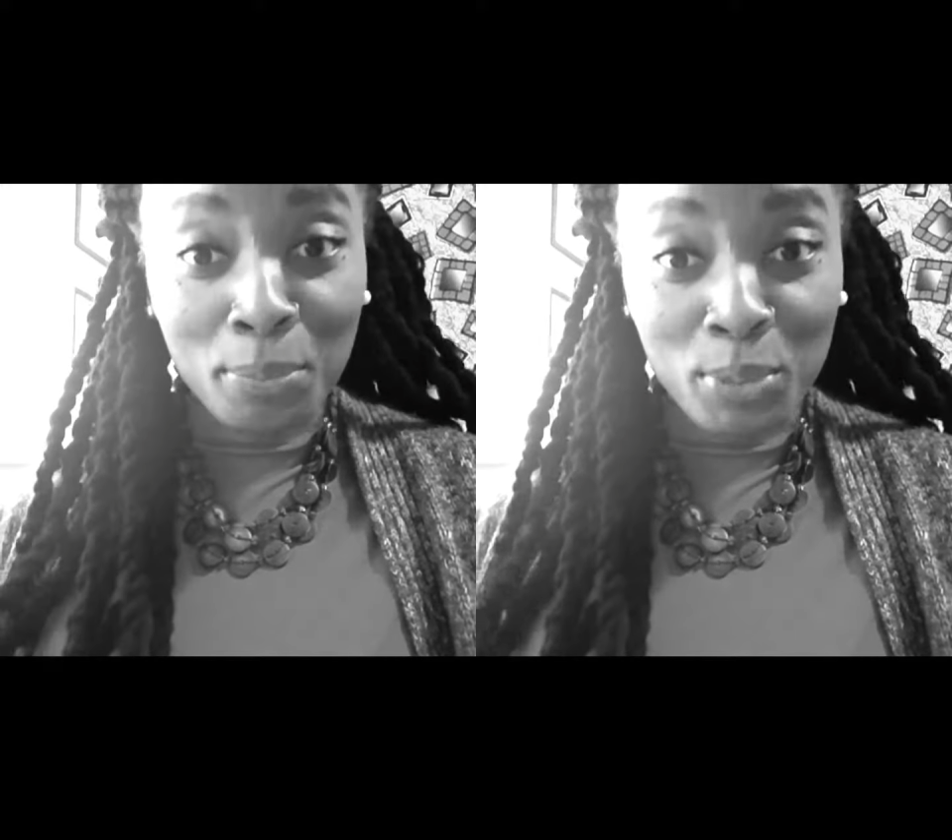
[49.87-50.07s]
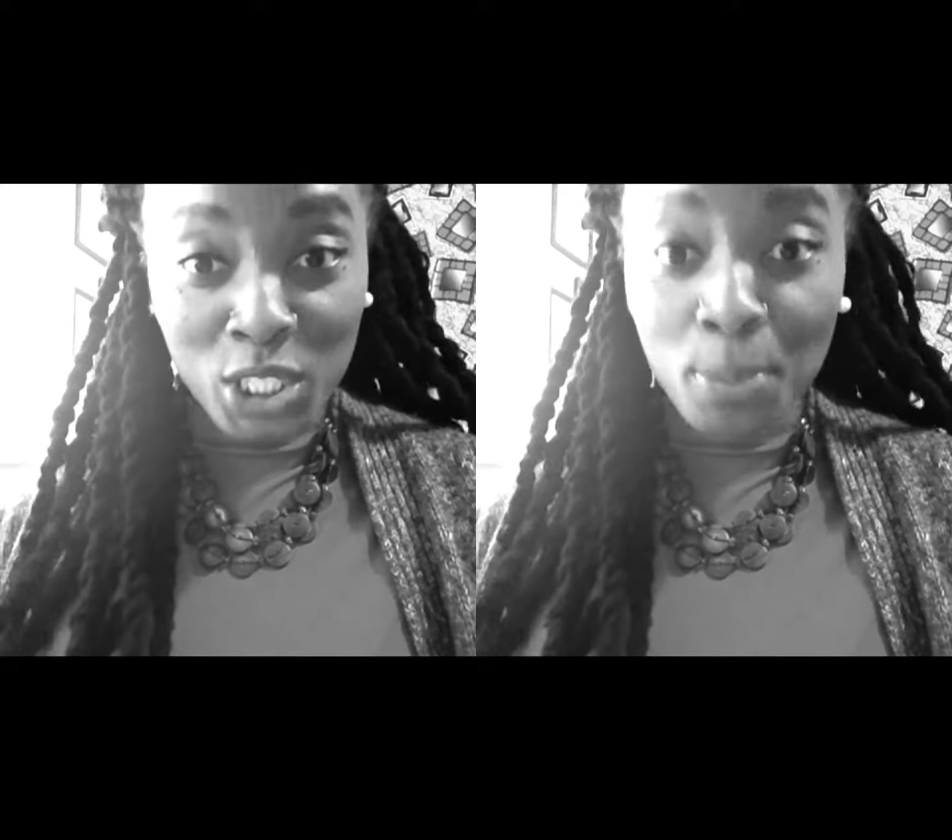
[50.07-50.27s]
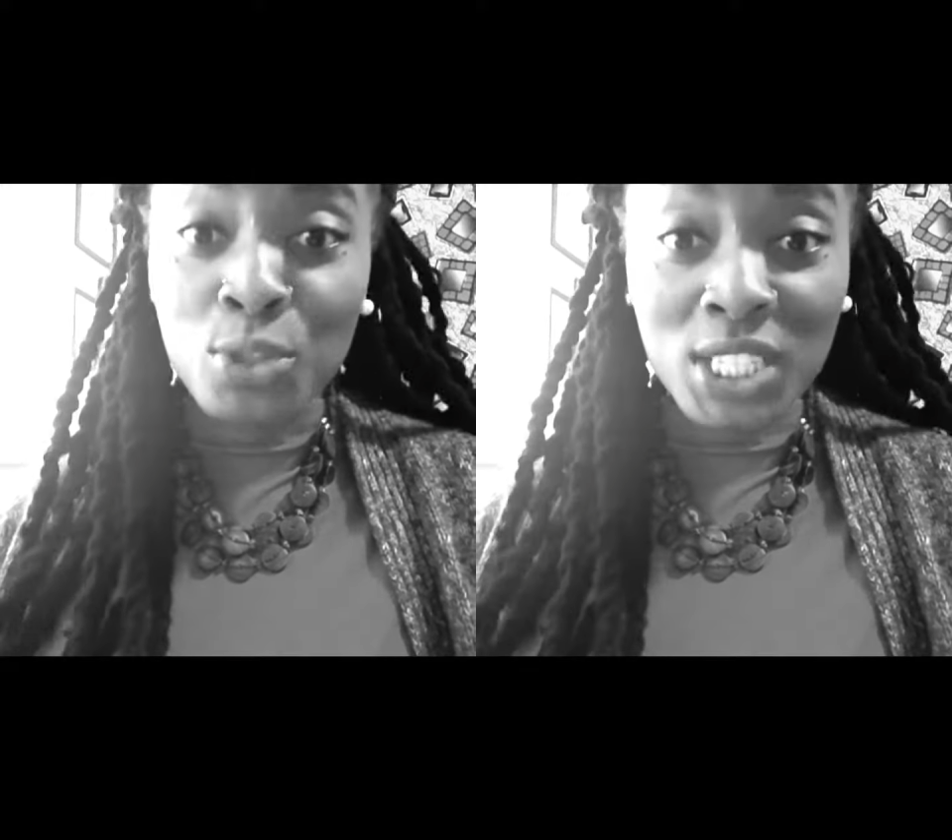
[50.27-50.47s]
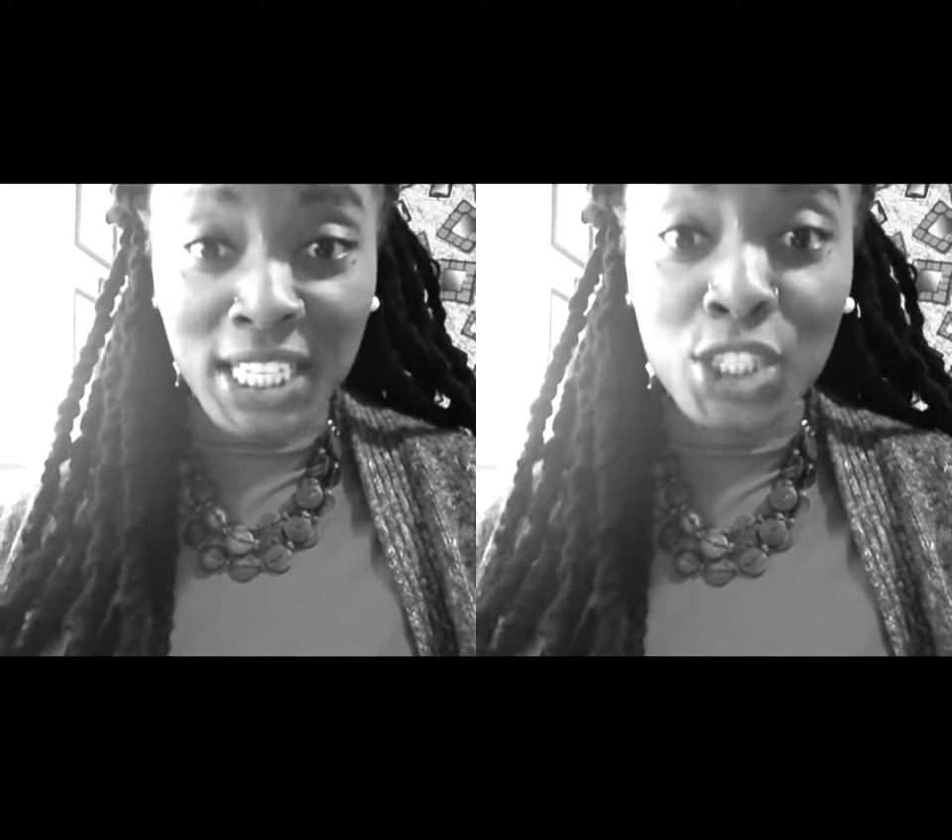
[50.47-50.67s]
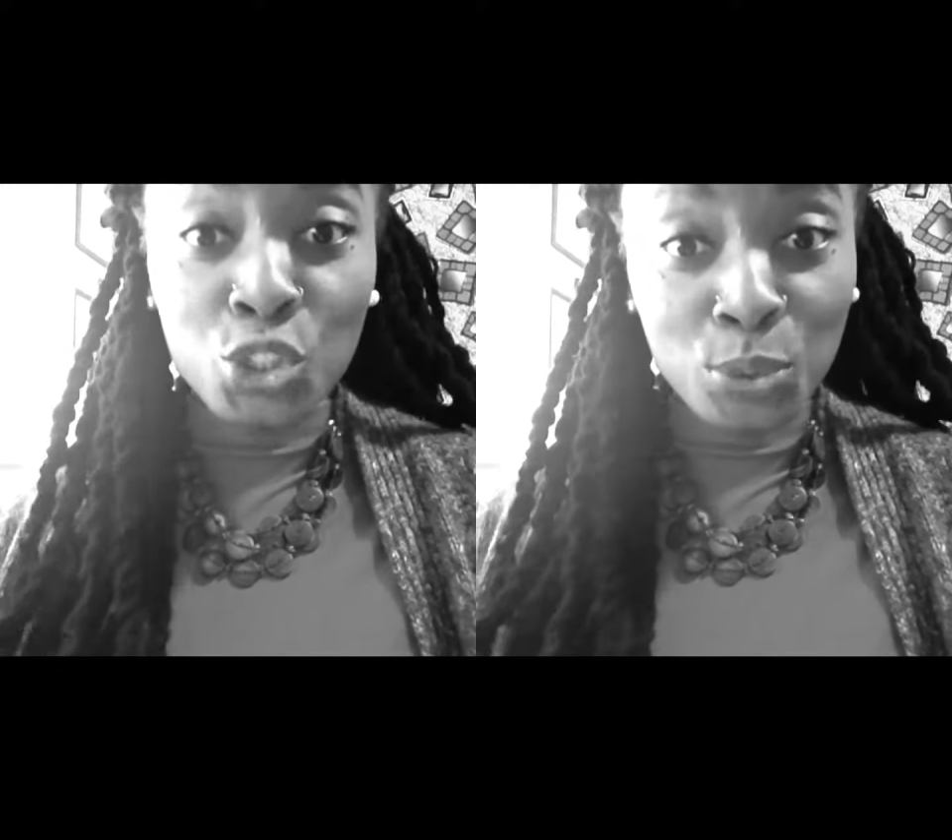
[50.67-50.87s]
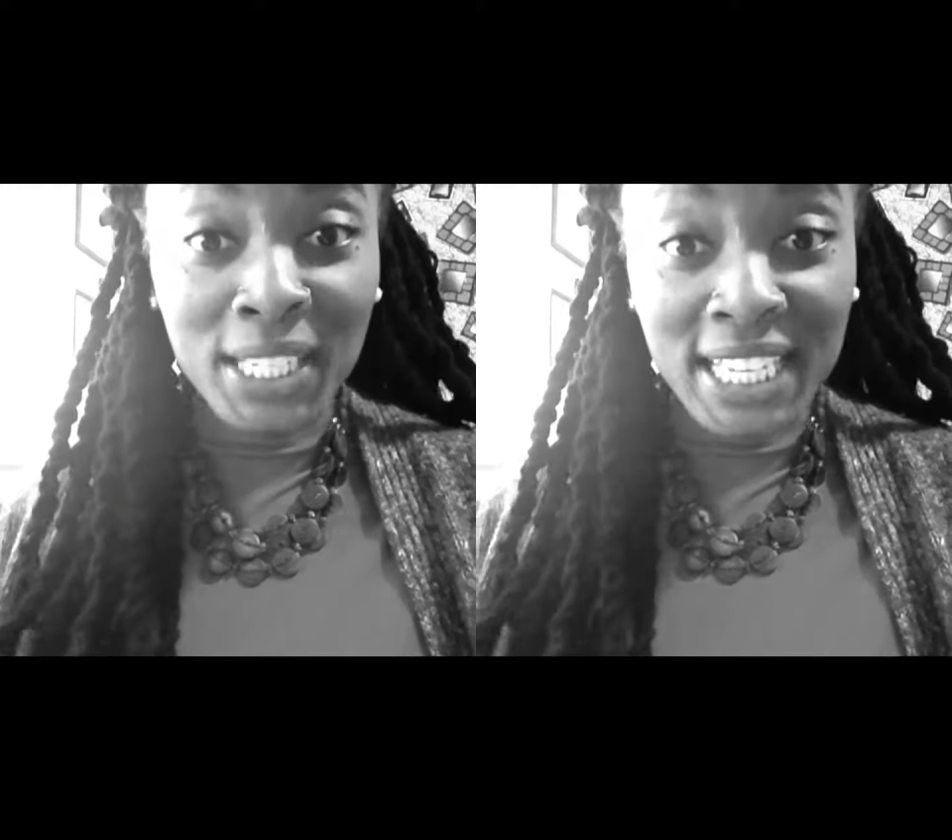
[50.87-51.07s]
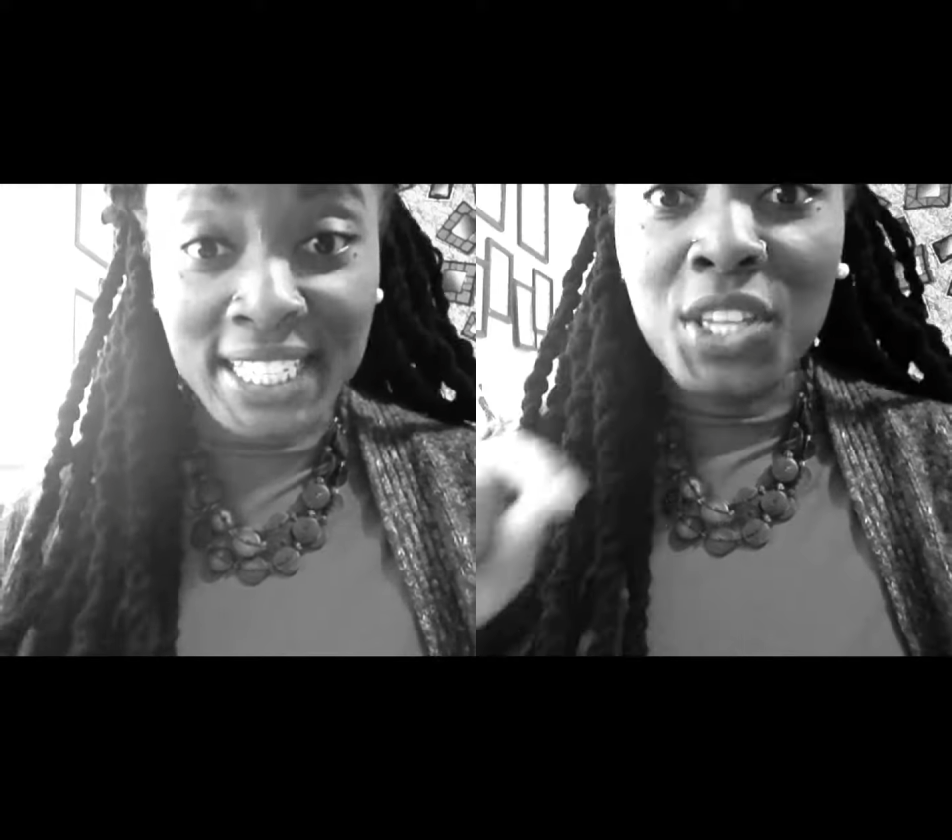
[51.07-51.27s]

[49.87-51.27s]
was supposed to get new keys.